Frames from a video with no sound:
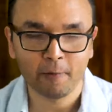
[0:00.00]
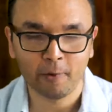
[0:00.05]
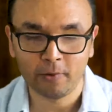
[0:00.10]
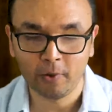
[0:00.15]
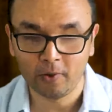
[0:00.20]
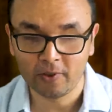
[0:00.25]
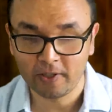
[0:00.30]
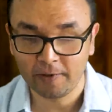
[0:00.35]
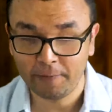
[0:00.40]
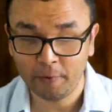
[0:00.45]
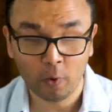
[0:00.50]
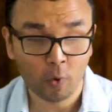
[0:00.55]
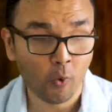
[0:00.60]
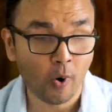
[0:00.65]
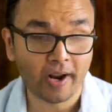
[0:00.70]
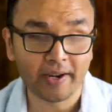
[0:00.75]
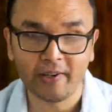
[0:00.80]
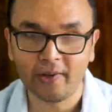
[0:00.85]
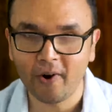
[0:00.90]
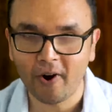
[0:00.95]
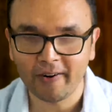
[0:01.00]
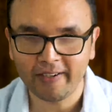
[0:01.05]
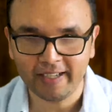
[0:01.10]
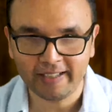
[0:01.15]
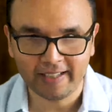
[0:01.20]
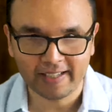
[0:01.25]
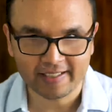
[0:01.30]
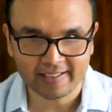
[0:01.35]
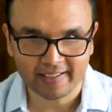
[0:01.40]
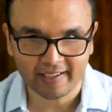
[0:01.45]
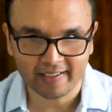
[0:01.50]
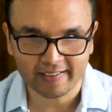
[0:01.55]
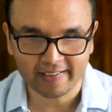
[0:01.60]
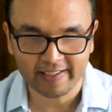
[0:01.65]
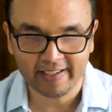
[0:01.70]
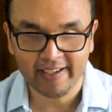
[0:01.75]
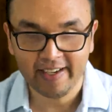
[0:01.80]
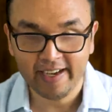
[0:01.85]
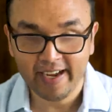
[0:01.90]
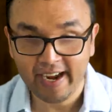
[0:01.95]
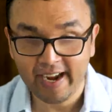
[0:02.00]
For those of you who are not in this country,